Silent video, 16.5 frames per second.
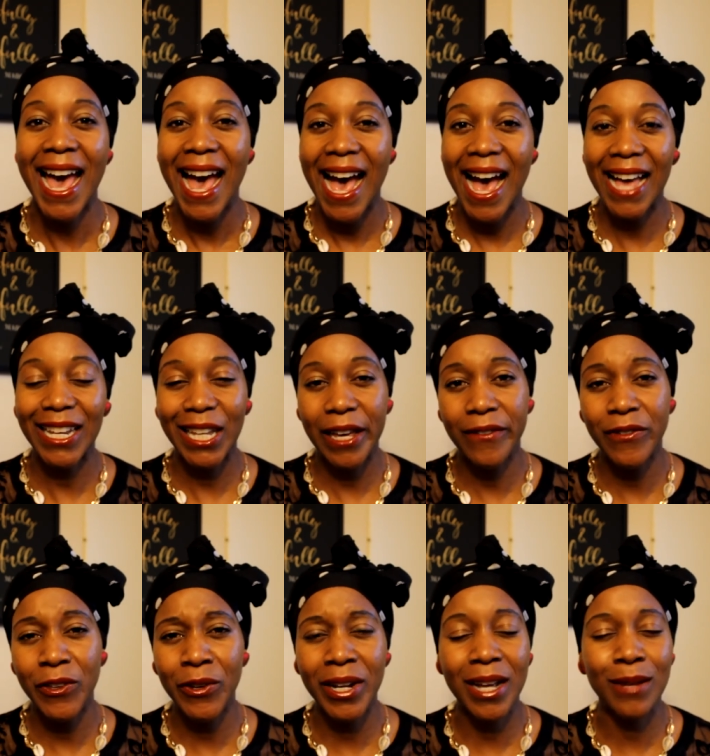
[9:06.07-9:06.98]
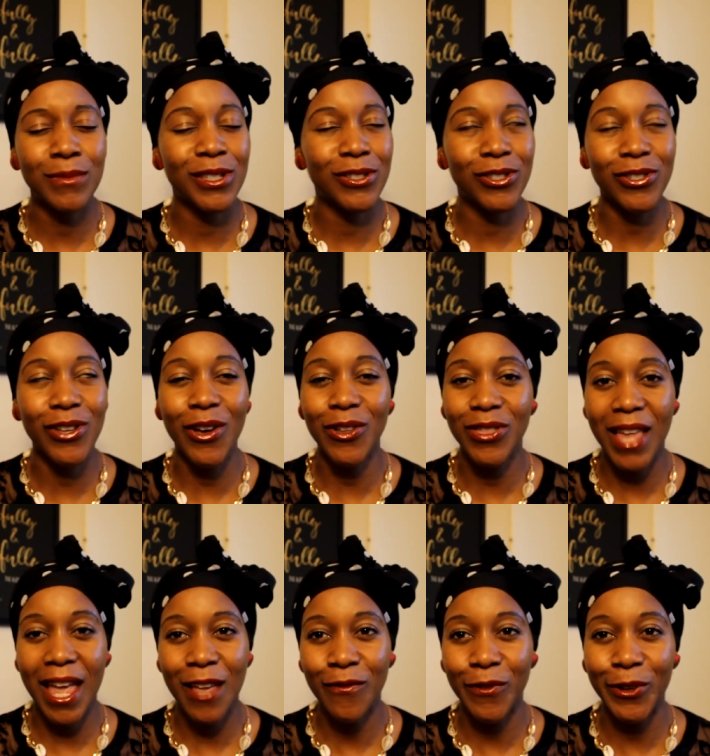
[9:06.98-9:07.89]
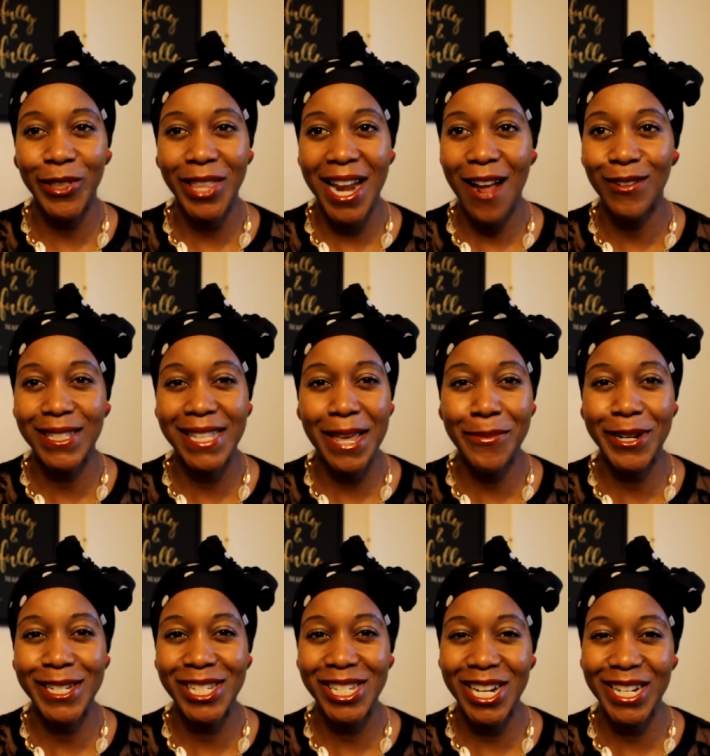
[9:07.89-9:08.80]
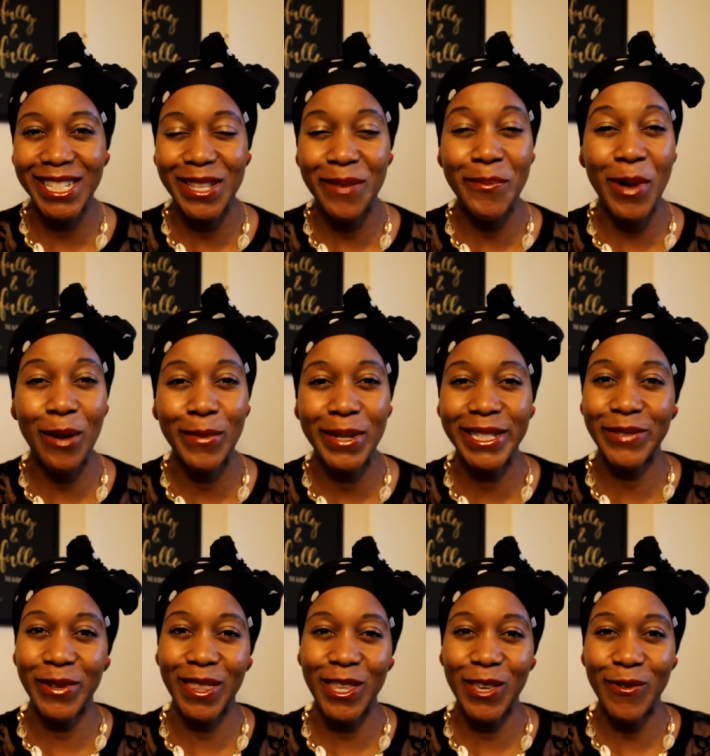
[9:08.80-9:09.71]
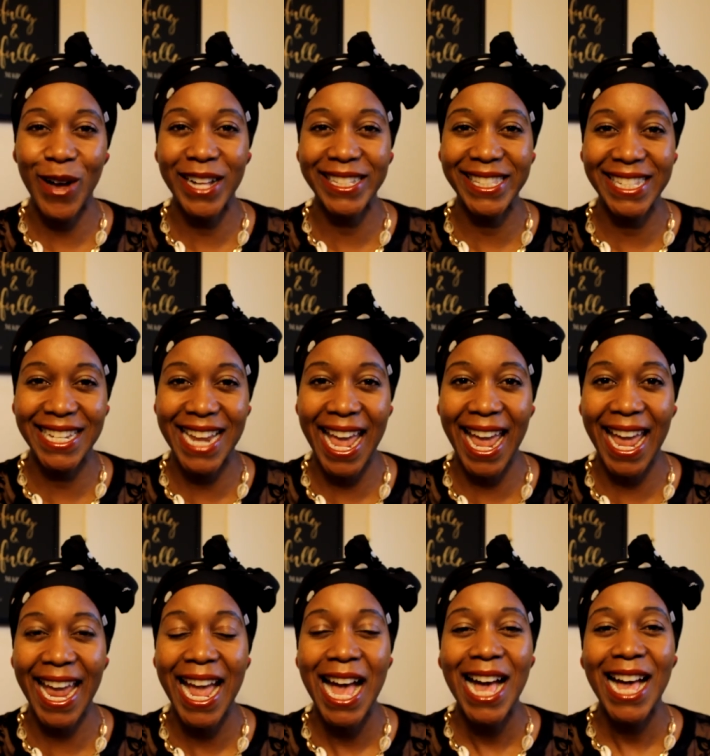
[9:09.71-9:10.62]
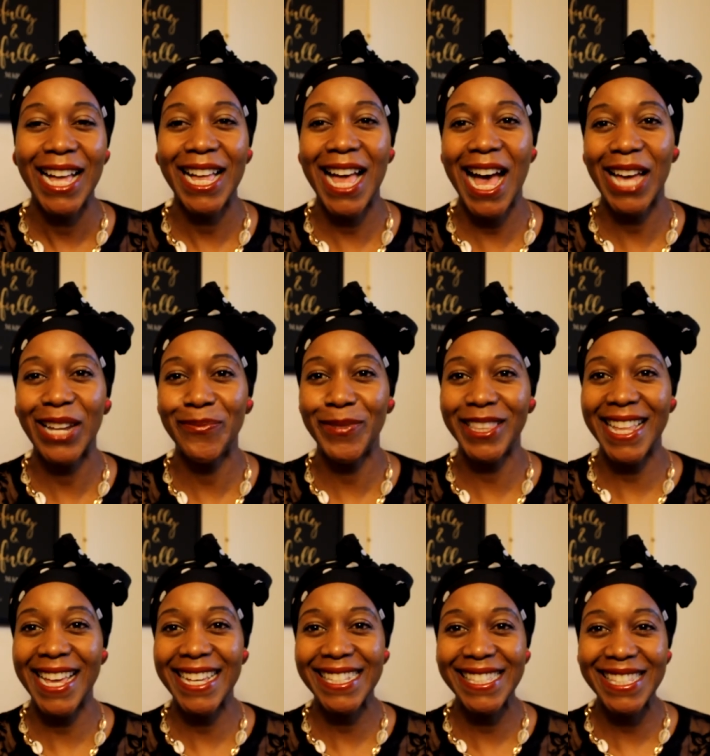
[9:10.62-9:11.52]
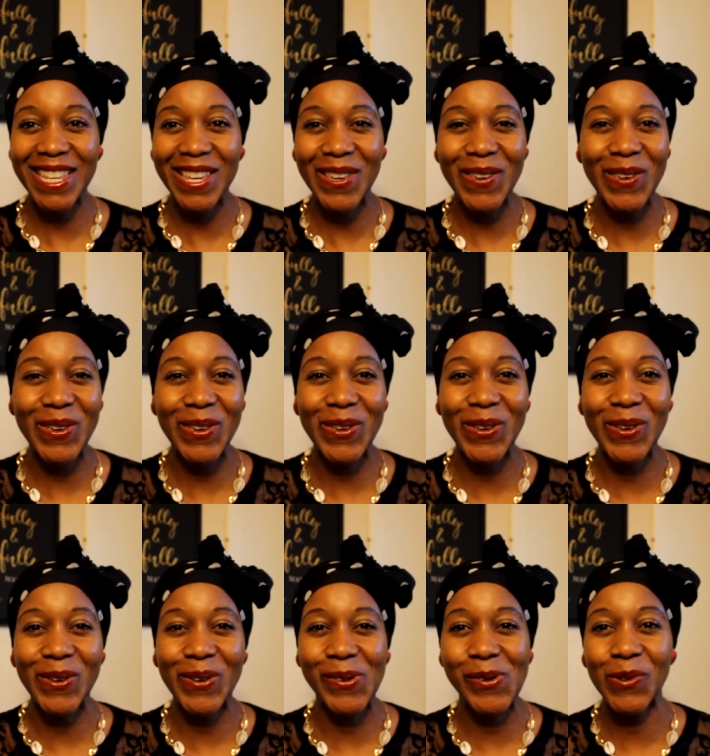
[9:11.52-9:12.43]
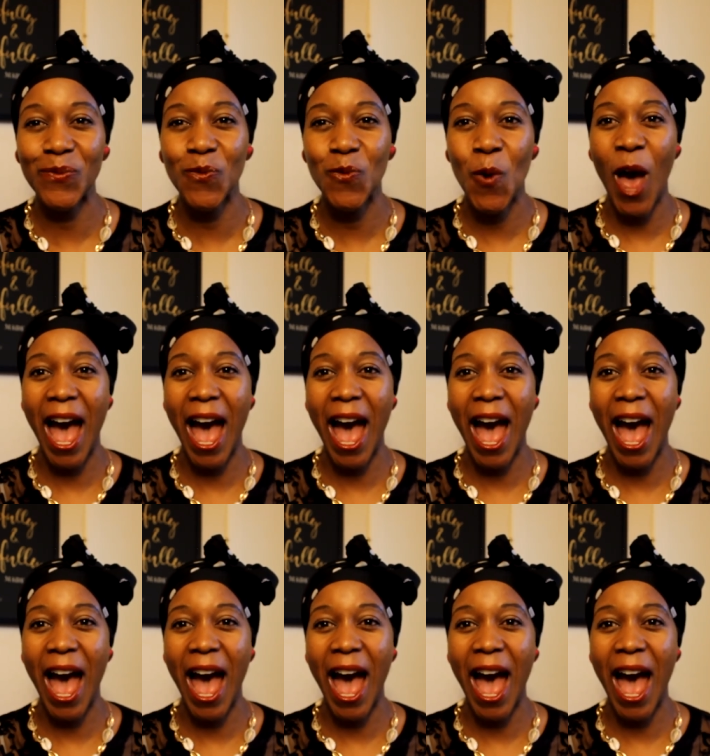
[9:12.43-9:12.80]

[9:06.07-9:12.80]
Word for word: I love you and I'm so thankful that I was able to share some moments with you all today. God bless you.